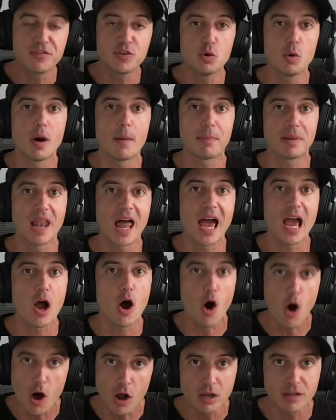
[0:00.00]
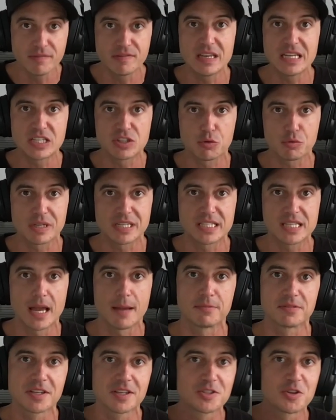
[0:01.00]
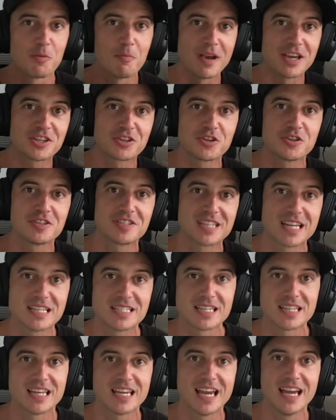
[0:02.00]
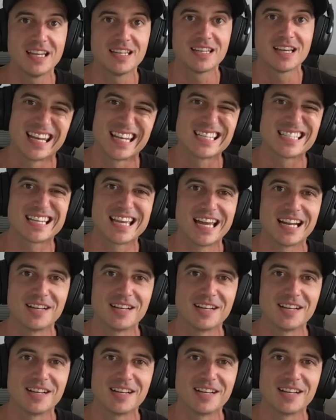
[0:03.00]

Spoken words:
you apply all of these 3 steps. So make sure you stay to the end. Let's get